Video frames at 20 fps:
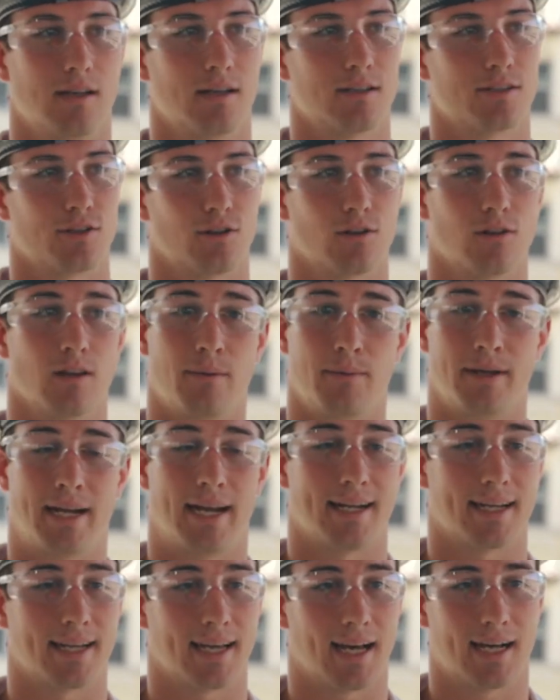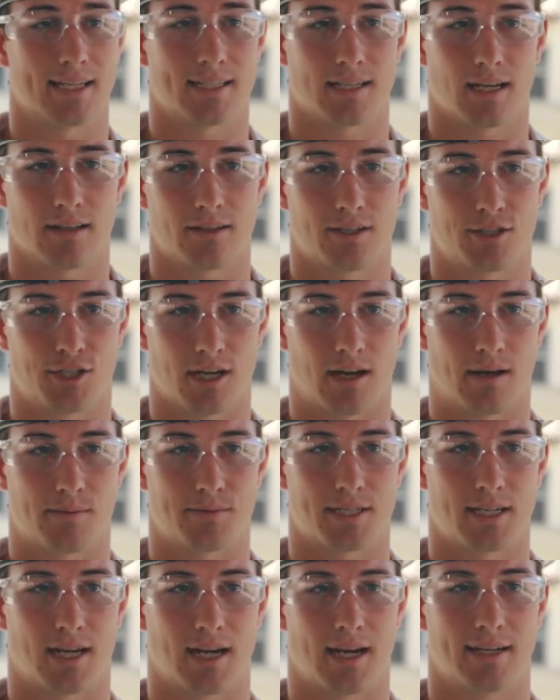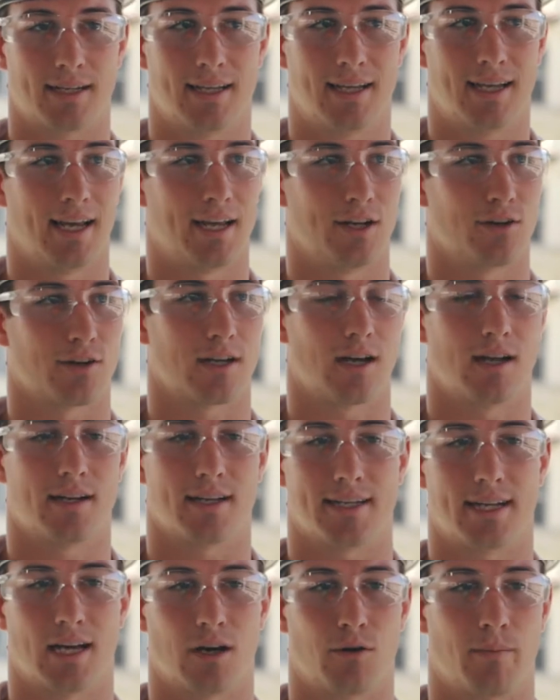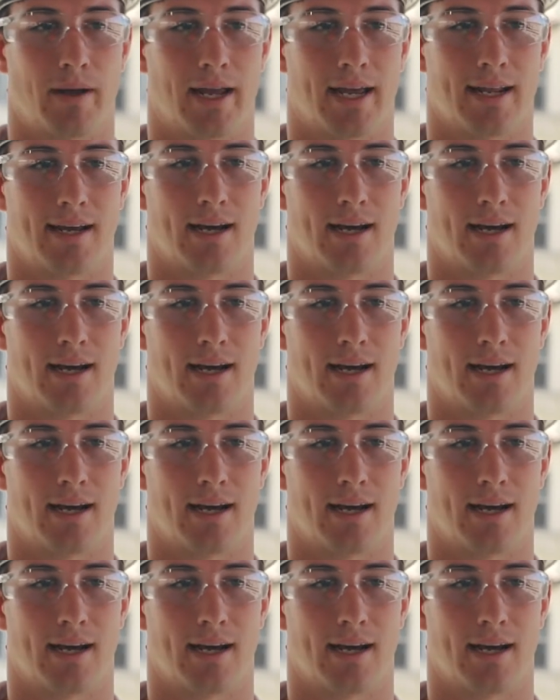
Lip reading: So you're eliminating guys on the job site and you're cutting down man